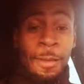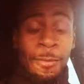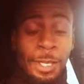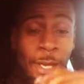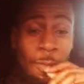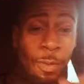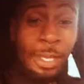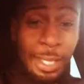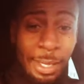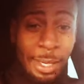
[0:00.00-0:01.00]
For some
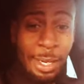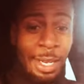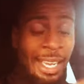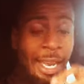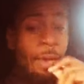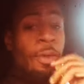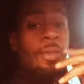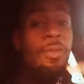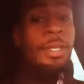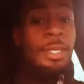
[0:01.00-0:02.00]
reason, and I know
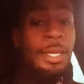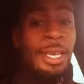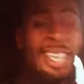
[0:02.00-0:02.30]
the reason,